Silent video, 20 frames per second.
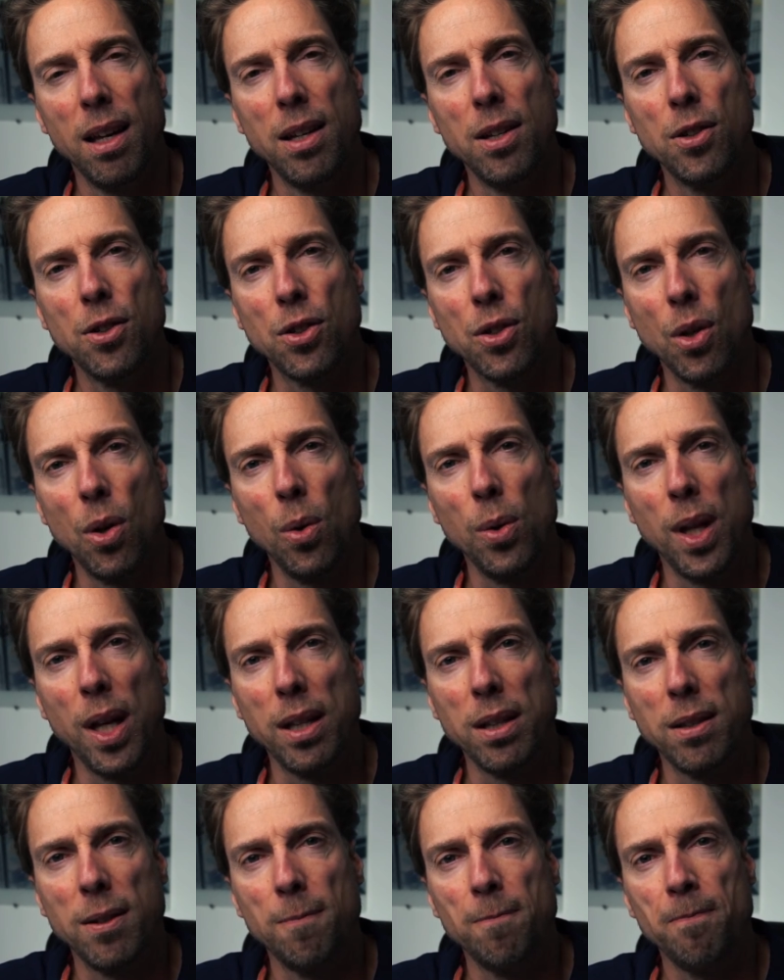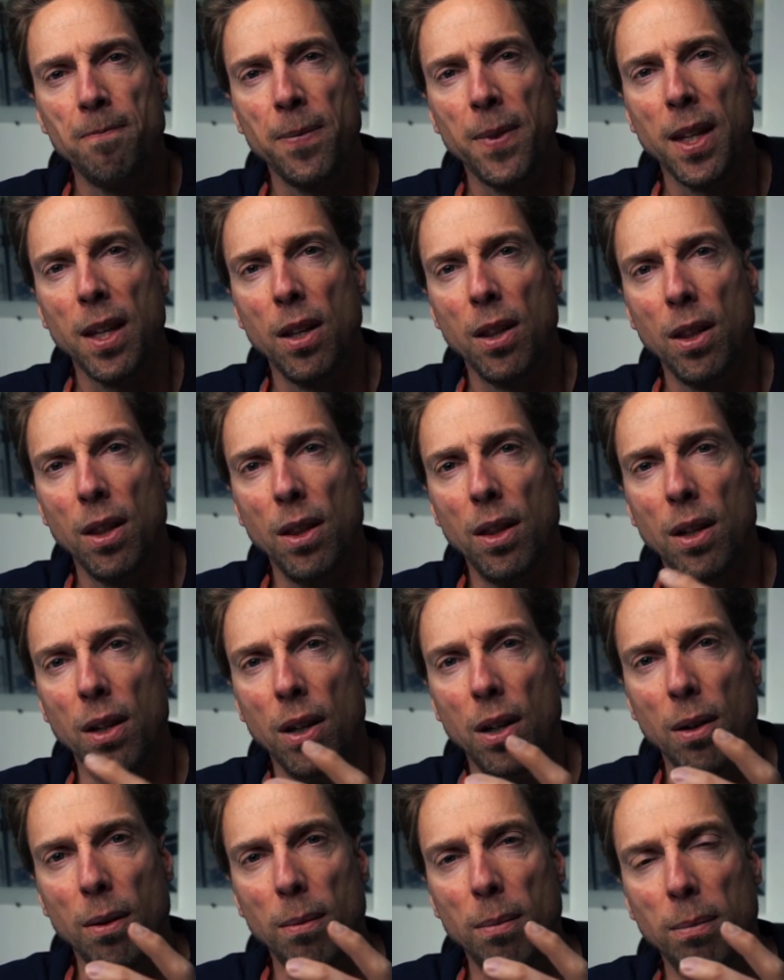so that
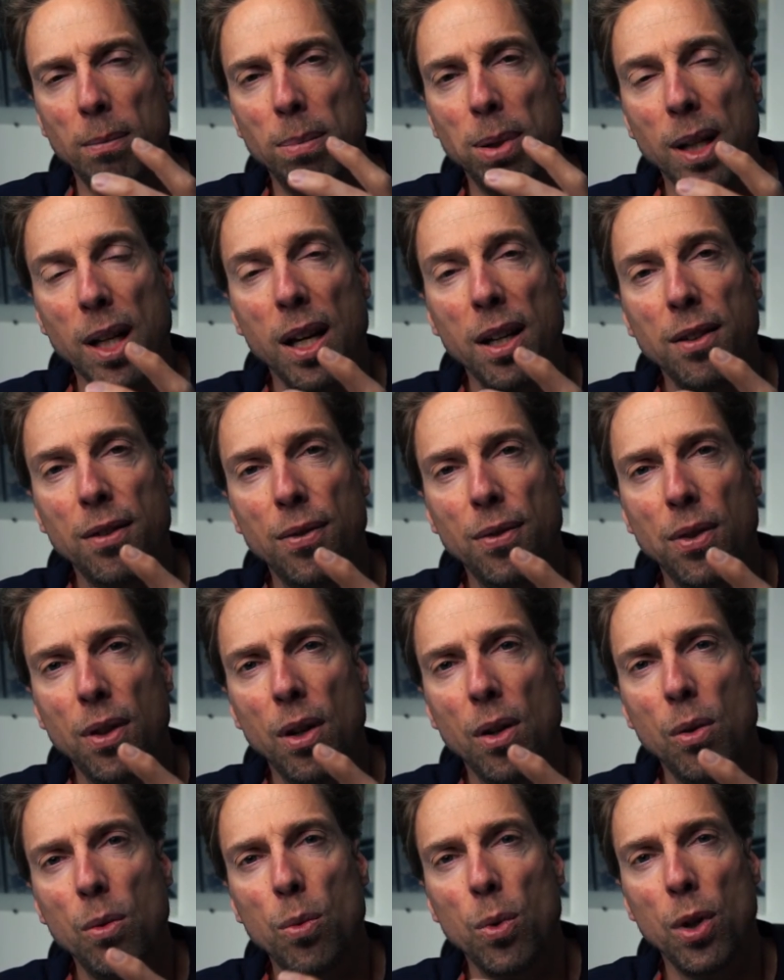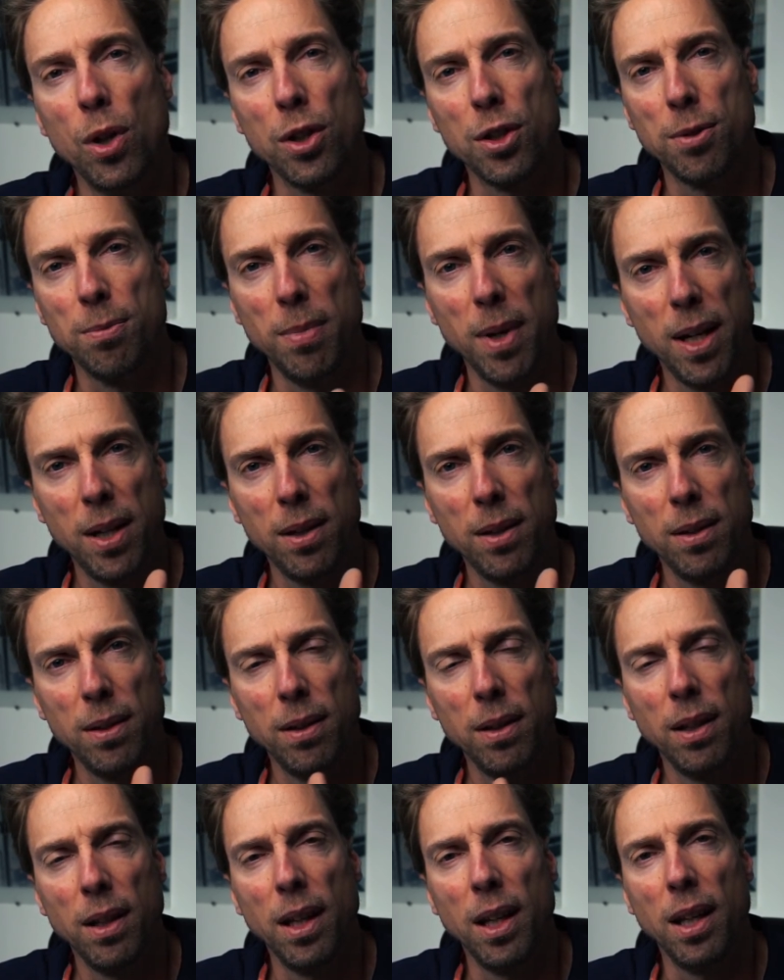the blood flow works better,
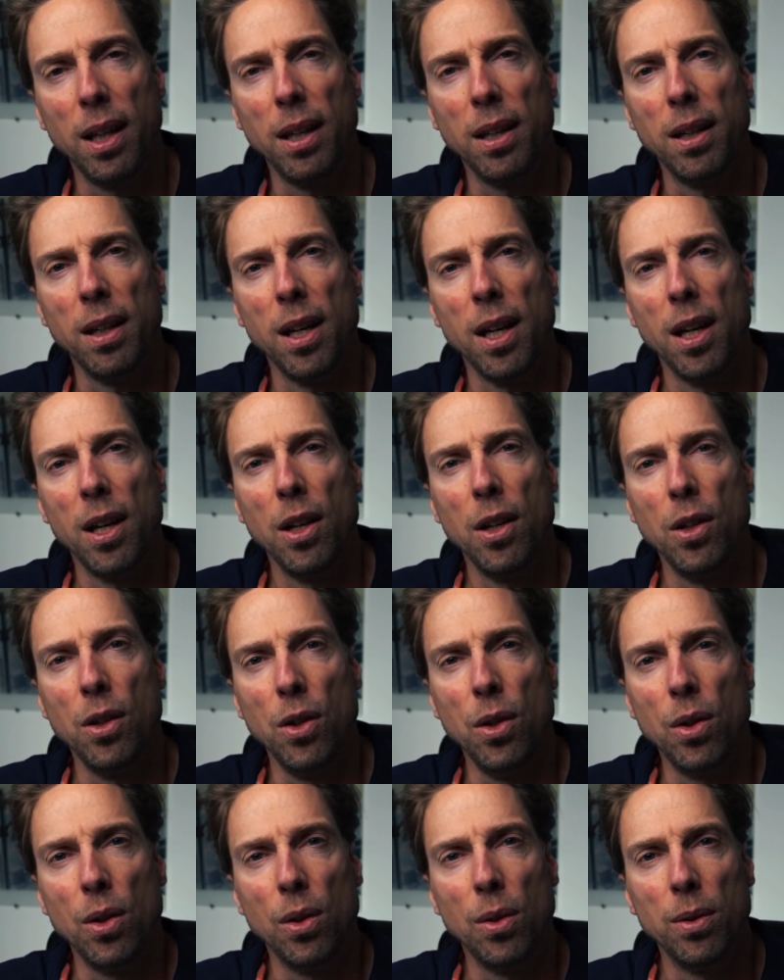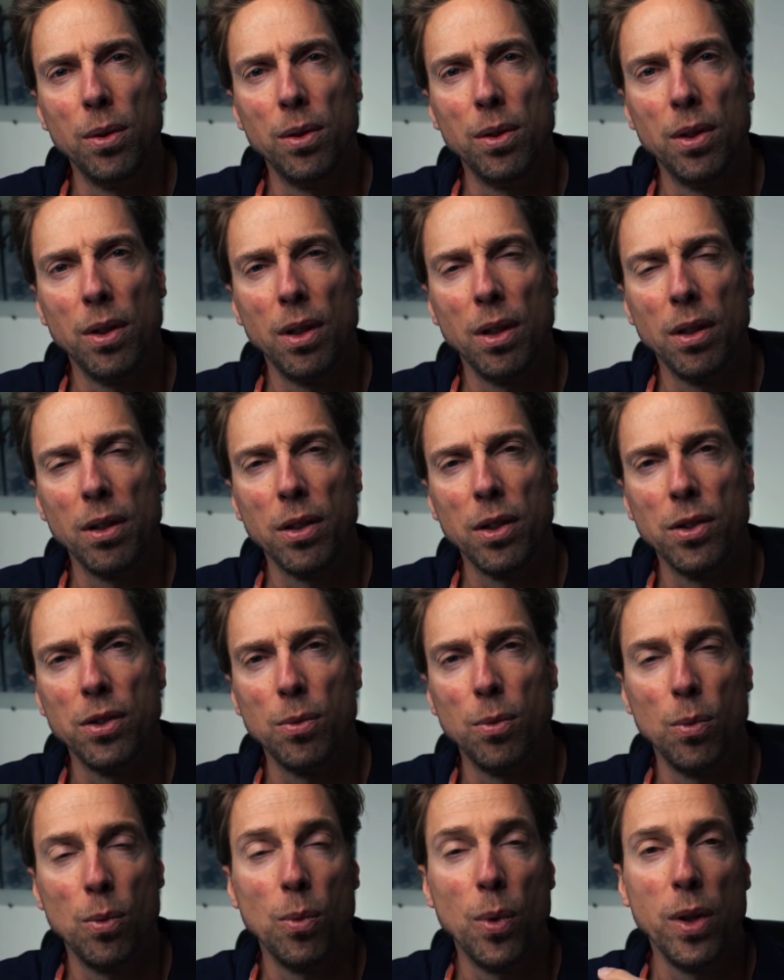and you don't, because
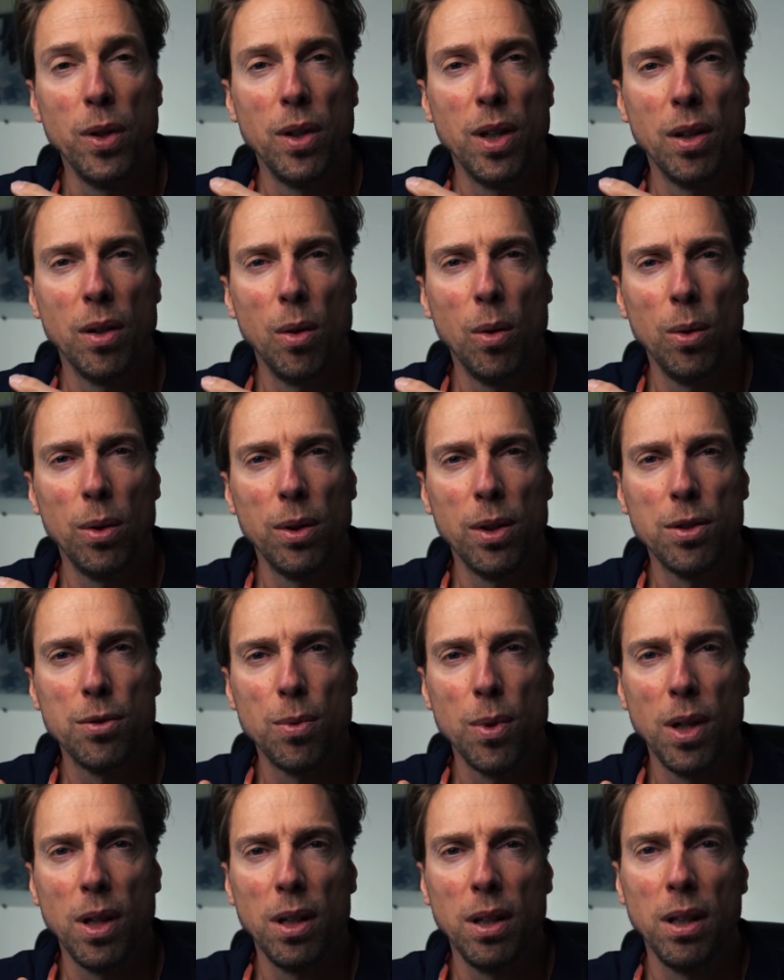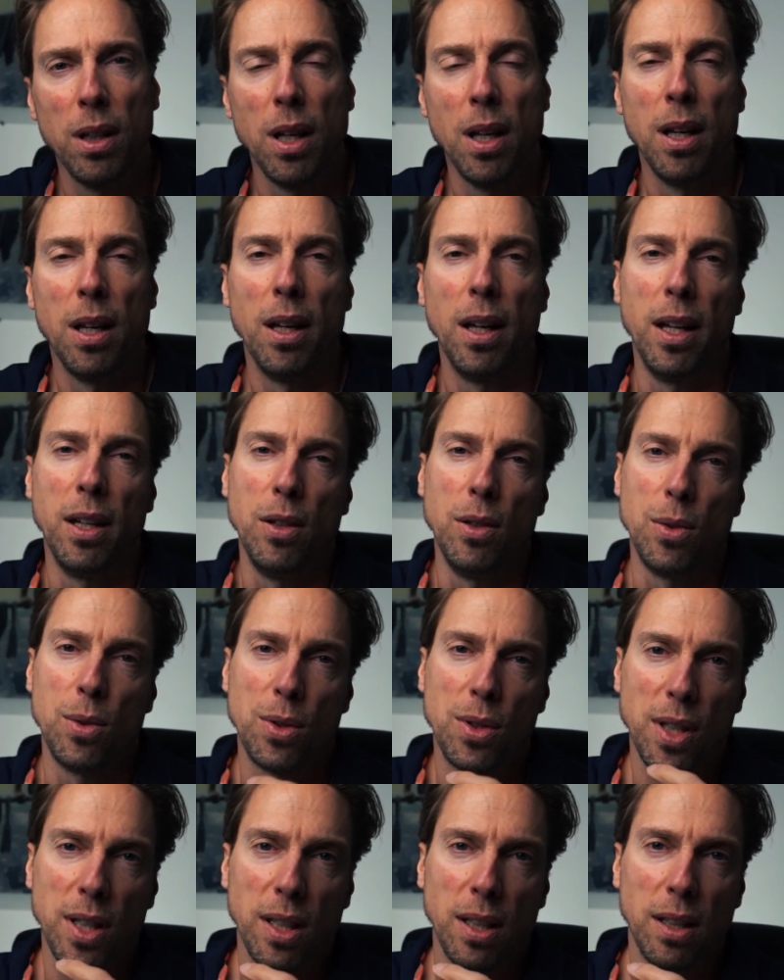when you get older as well and you
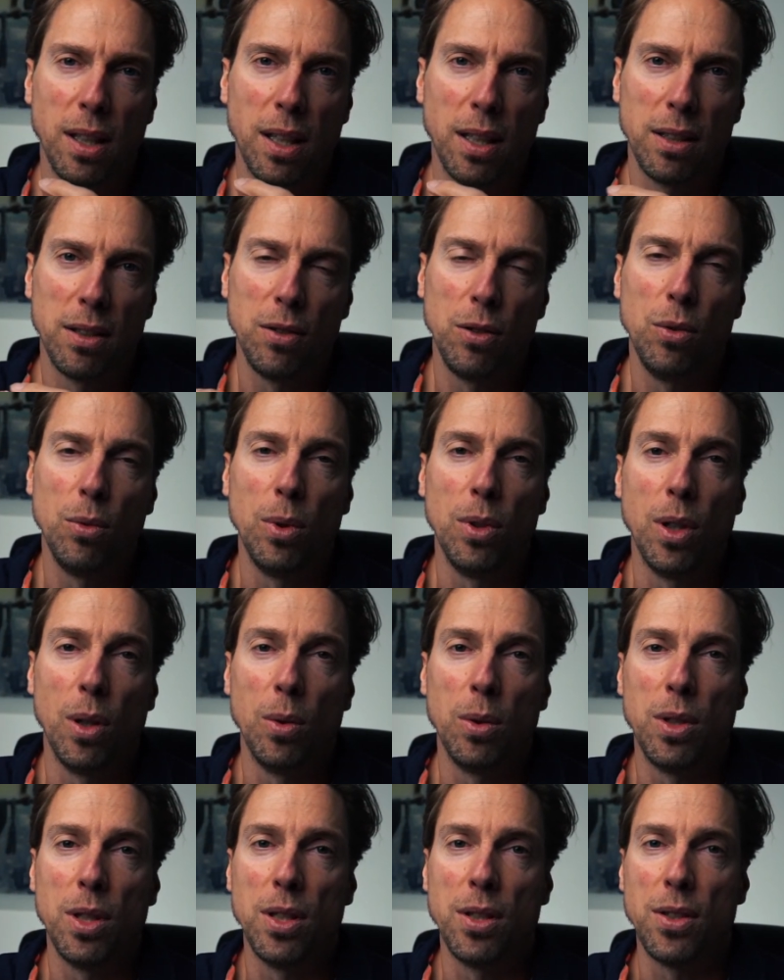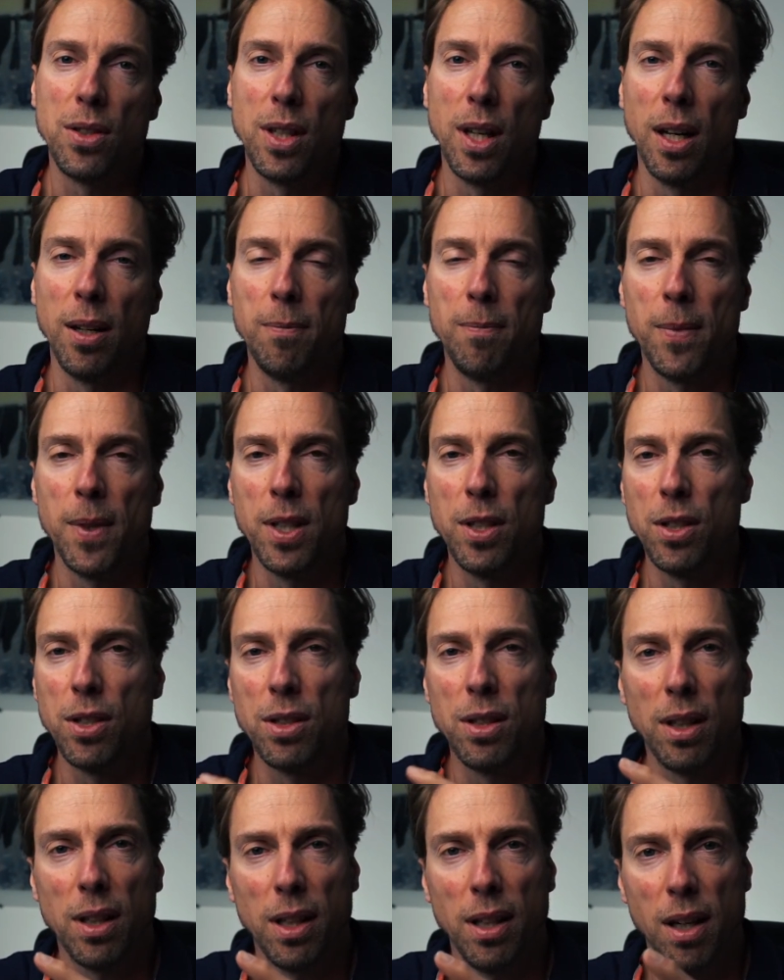sit a lot, you will notice that it's just
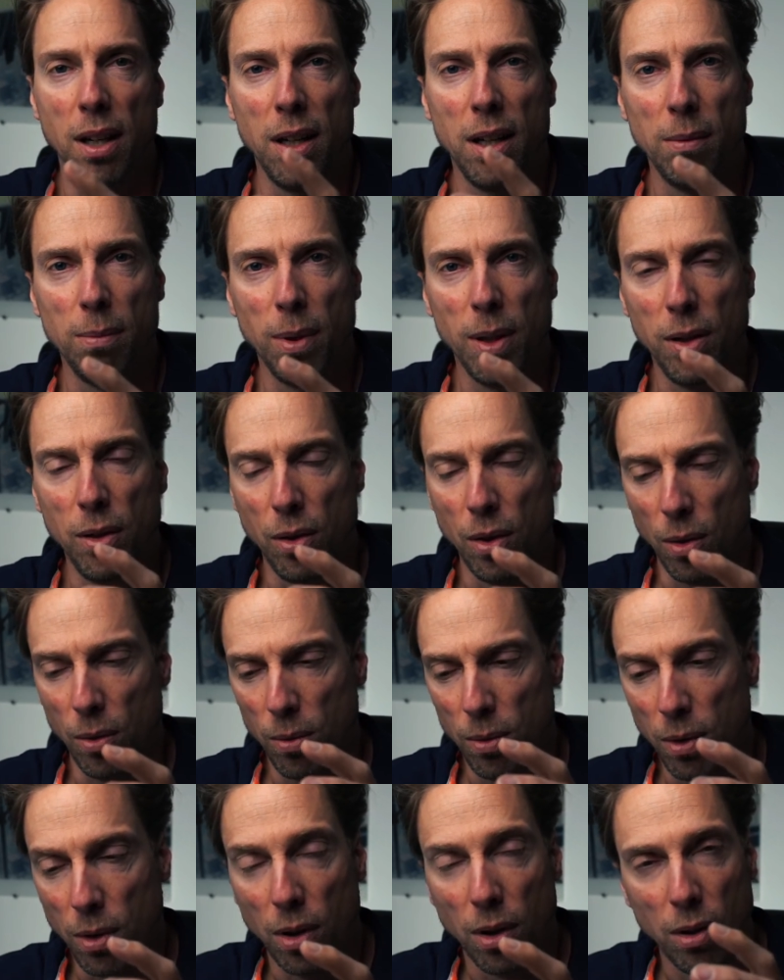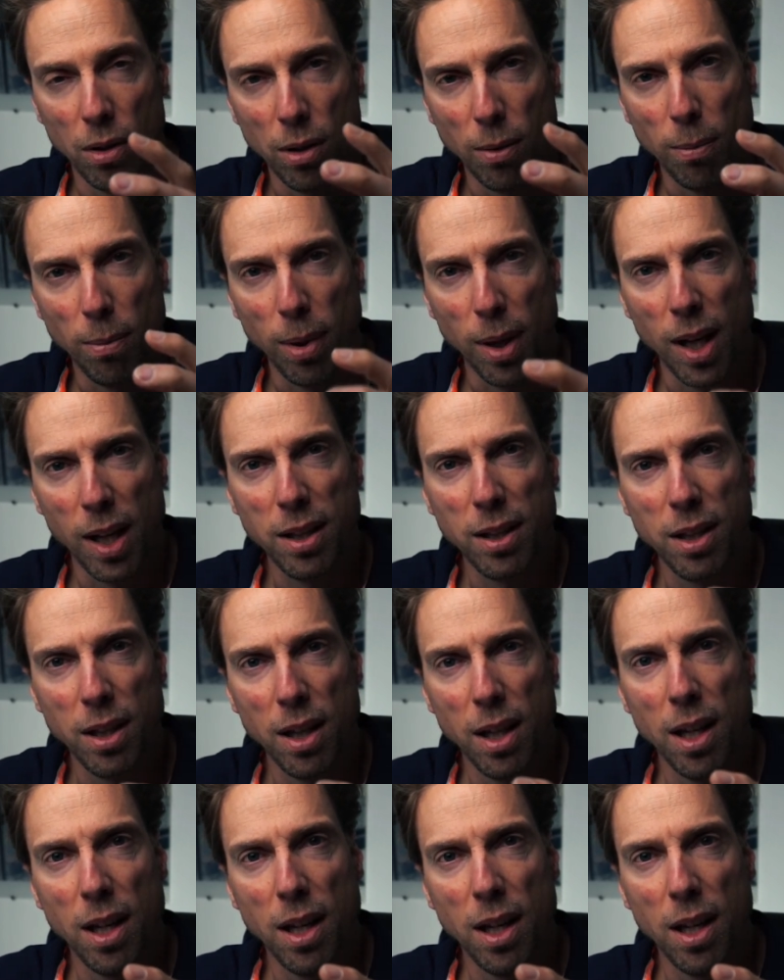like an airplane, you know, the blood